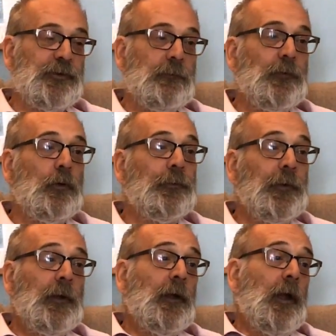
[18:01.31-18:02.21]
and so
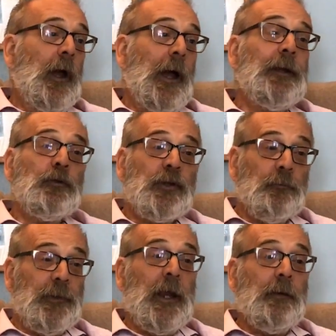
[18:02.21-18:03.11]
forth. And it was
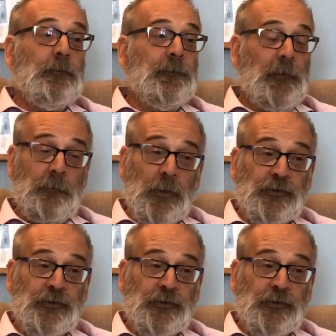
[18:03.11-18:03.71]
going to be aimed very